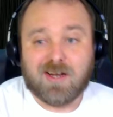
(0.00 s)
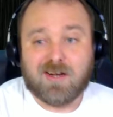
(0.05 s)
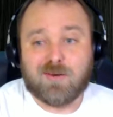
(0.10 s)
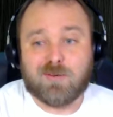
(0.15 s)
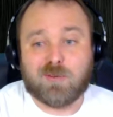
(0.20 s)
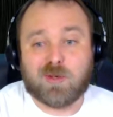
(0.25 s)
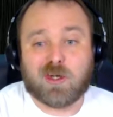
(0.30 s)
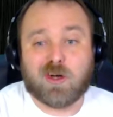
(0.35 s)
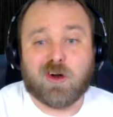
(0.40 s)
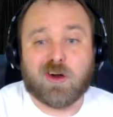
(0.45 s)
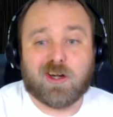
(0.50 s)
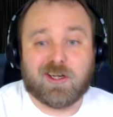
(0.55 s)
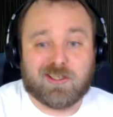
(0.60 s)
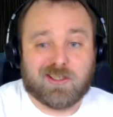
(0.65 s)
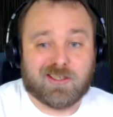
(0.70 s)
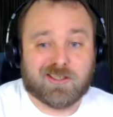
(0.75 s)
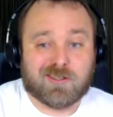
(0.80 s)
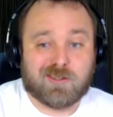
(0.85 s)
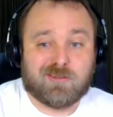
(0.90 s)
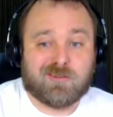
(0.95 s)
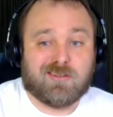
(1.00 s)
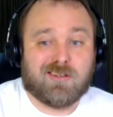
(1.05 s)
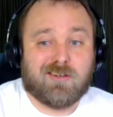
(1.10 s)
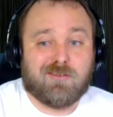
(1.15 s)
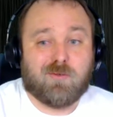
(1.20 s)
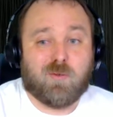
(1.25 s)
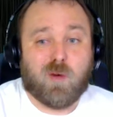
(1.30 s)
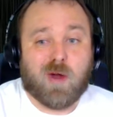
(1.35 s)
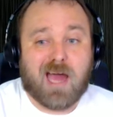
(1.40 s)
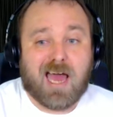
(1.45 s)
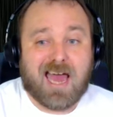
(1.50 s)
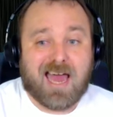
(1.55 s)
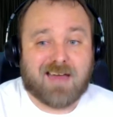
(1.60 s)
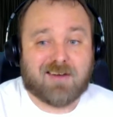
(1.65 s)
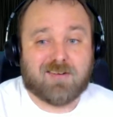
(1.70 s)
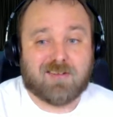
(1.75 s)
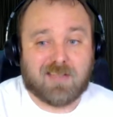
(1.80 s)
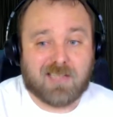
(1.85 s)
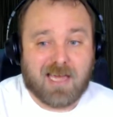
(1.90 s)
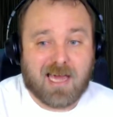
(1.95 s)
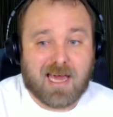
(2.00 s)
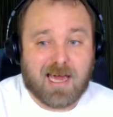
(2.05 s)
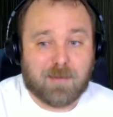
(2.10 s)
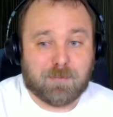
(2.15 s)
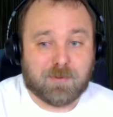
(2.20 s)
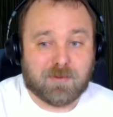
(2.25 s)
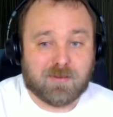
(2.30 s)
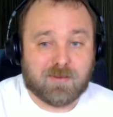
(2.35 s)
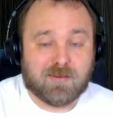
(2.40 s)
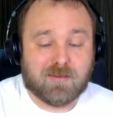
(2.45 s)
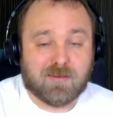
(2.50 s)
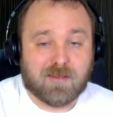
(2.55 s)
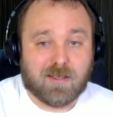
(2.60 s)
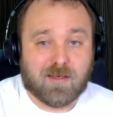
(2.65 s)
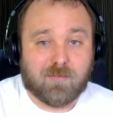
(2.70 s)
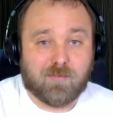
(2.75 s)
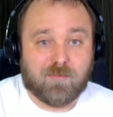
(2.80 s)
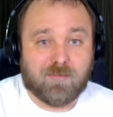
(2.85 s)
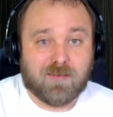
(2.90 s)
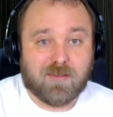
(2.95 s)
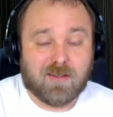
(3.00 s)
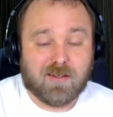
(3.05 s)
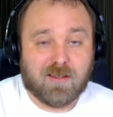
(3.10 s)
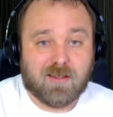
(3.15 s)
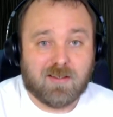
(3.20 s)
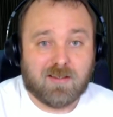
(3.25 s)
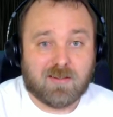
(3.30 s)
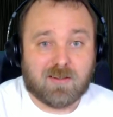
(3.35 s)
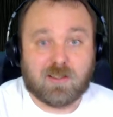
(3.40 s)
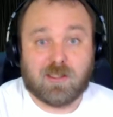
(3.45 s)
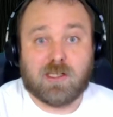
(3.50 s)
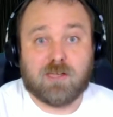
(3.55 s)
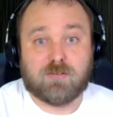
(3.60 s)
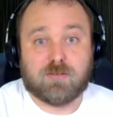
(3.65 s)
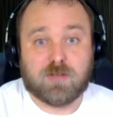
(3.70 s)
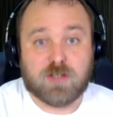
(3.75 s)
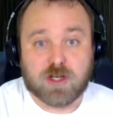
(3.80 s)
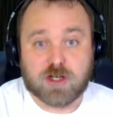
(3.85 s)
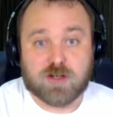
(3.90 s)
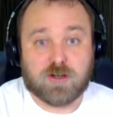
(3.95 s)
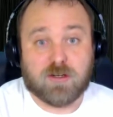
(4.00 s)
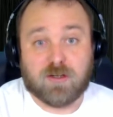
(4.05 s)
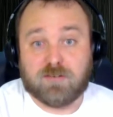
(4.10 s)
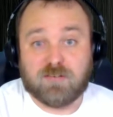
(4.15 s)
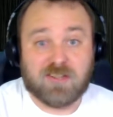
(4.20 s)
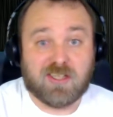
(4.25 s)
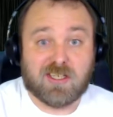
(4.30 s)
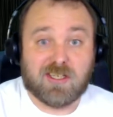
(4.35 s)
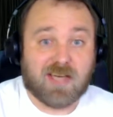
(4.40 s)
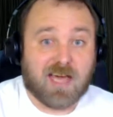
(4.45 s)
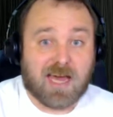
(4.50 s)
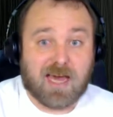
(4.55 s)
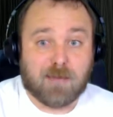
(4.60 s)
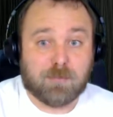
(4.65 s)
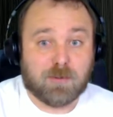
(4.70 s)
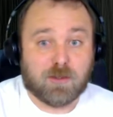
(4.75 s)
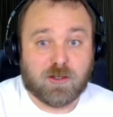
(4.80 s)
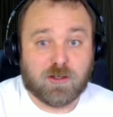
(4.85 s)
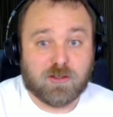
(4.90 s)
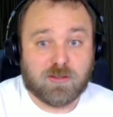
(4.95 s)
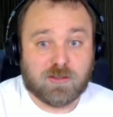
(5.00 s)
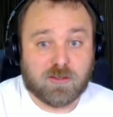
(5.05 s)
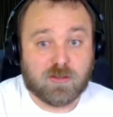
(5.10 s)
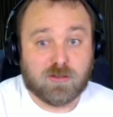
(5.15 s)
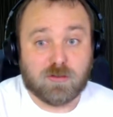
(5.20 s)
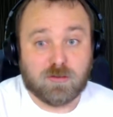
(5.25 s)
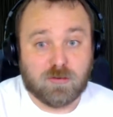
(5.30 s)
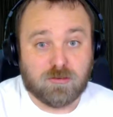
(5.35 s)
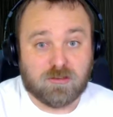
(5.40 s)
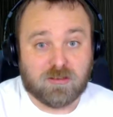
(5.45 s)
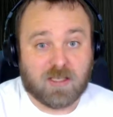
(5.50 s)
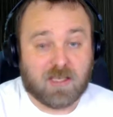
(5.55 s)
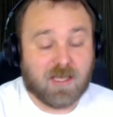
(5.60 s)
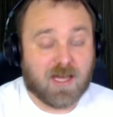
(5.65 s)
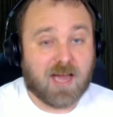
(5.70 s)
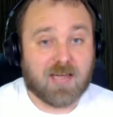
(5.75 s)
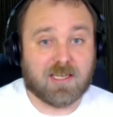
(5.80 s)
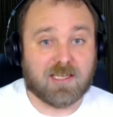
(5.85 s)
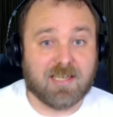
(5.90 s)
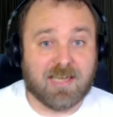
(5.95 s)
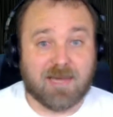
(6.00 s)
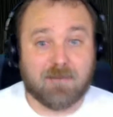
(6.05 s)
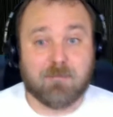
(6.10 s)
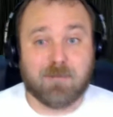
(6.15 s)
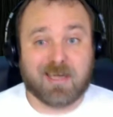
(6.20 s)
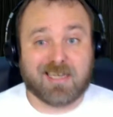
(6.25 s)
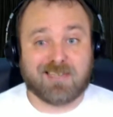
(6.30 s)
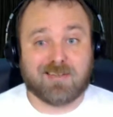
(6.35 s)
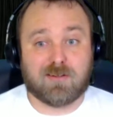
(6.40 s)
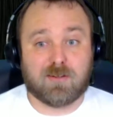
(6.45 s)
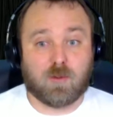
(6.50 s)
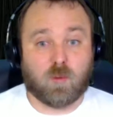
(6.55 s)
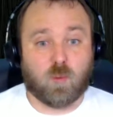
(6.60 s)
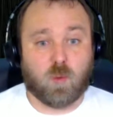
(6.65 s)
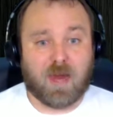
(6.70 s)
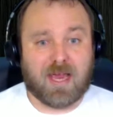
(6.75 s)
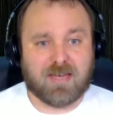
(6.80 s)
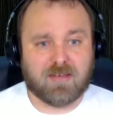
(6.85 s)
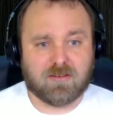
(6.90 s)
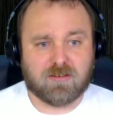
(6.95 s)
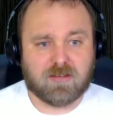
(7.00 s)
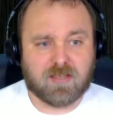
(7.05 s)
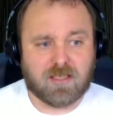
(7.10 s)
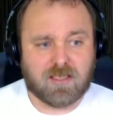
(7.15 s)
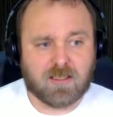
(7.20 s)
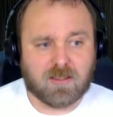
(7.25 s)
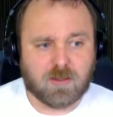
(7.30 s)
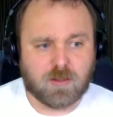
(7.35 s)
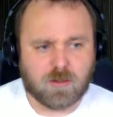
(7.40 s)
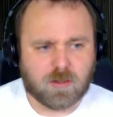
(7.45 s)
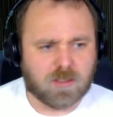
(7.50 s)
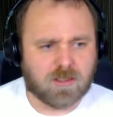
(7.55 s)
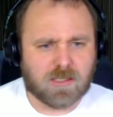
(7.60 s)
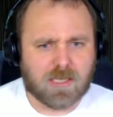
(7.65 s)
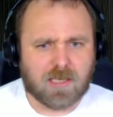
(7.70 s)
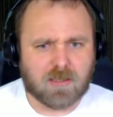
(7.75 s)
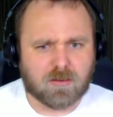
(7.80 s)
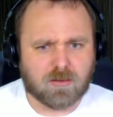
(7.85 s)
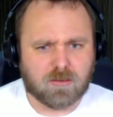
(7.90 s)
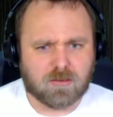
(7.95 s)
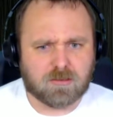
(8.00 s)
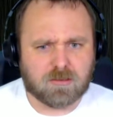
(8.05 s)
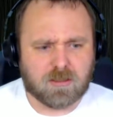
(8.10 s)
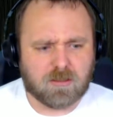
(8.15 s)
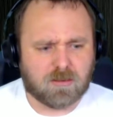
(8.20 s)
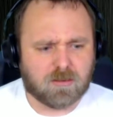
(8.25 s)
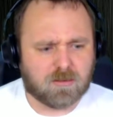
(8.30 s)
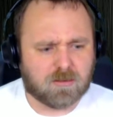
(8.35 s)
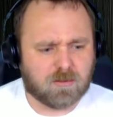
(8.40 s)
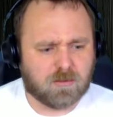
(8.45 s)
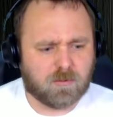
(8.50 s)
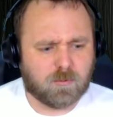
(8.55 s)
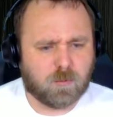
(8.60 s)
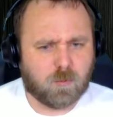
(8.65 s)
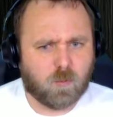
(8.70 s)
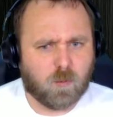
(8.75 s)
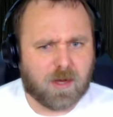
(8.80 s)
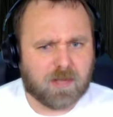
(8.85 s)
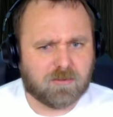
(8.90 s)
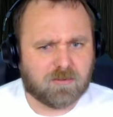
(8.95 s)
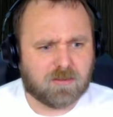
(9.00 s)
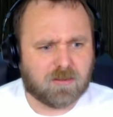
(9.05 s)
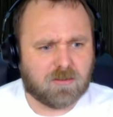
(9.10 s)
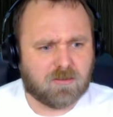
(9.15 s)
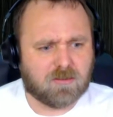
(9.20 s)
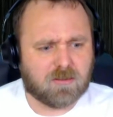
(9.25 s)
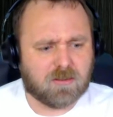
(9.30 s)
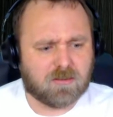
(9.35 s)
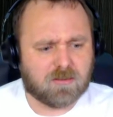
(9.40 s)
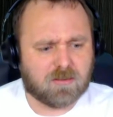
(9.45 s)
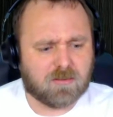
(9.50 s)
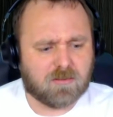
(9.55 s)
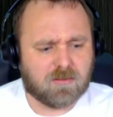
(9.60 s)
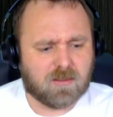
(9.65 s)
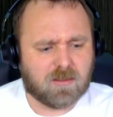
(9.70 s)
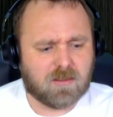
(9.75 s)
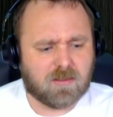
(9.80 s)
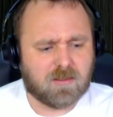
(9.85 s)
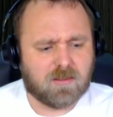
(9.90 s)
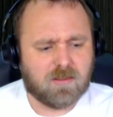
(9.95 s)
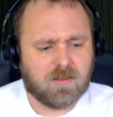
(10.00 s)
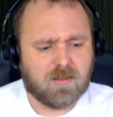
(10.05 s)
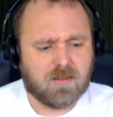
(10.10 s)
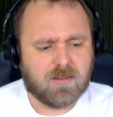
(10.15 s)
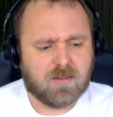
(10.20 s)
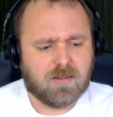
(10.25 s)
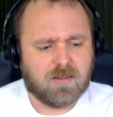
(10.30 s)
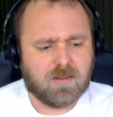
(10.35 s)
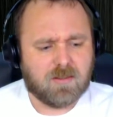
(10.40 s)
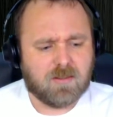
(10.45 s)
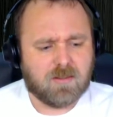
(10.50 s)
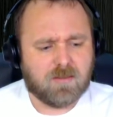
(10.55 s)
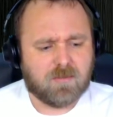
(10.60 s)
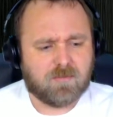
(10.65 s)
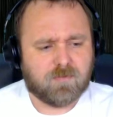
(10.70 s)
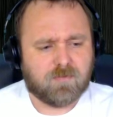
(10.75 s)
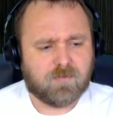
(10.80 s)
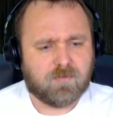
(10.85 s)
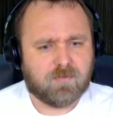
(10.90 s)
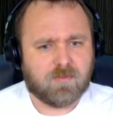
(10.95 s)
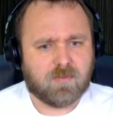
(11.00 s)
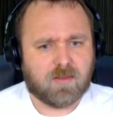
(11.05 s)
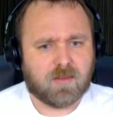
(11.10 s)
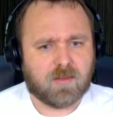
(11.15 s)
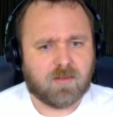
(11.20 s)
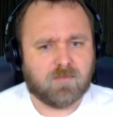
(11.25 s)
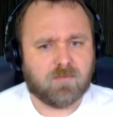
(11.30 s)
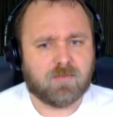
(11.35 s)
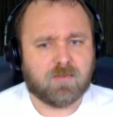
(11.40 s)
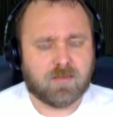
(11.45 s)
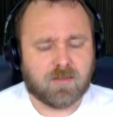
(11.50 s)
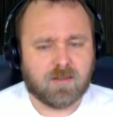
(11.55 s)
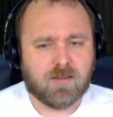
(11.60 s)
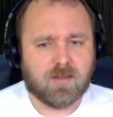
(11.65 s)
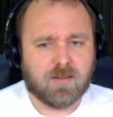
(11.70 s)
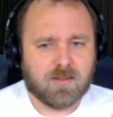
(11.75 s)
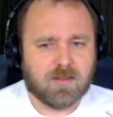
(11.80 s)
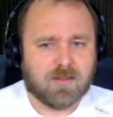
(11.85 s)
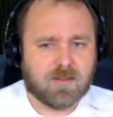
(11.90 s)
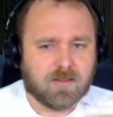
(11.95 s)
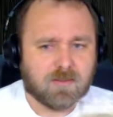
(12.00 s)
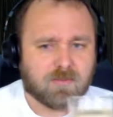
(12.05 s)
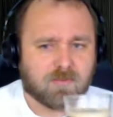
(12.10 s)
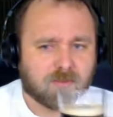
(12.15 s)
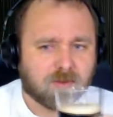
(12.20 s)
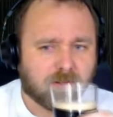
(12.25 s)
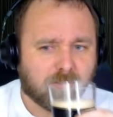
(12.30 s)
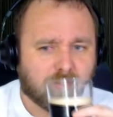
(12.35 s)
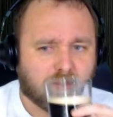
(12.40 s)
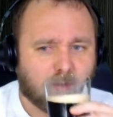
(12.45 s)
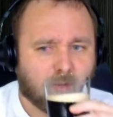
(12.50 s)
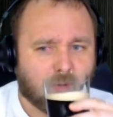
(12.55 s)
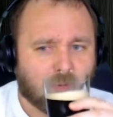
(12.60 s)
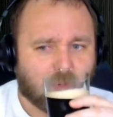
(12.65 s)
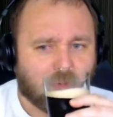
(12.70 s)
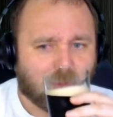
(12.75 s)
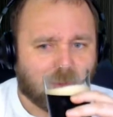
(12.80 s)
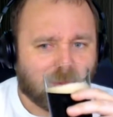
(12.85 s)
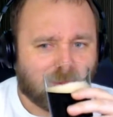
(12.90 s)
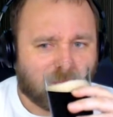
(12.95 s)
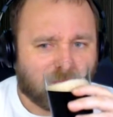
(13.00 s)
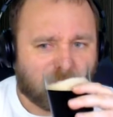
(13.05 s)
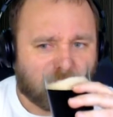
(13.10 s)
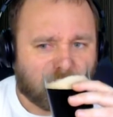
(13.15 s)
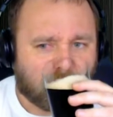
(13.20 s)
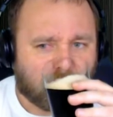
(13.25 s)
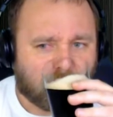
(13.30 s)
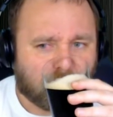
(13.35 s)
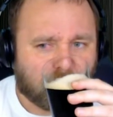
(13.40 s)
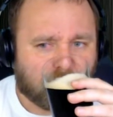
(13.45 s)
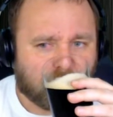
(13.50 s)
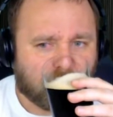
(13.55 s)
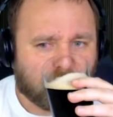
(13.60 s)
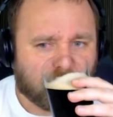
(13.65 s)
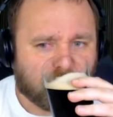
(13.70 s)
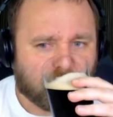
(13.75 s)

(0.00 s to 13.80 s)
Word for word: Regardless of what actually happened, delivery sure enough didn't happen on the Tuesday. I didn't get mine till Wednesday. You didn't get yours either till Wednesday, Jay, is that right? No, I did not, and I'm quite lucky actually, because obviously